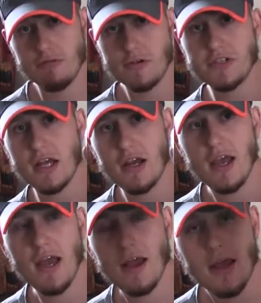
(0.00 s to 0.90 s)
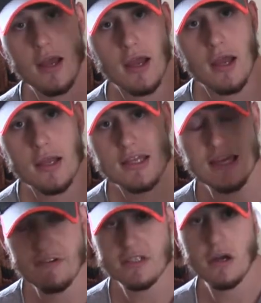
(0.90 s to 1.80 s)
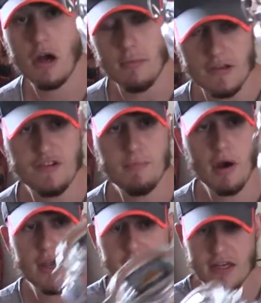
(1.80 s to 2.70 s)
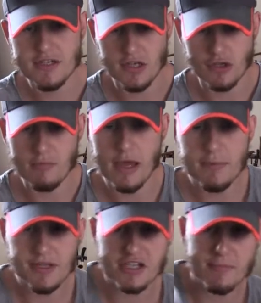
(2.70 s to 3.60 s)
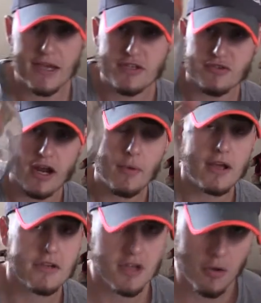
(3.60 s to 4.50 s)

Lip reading: Rooster. Give it time. If you buy this, you may be dismayed straight away, because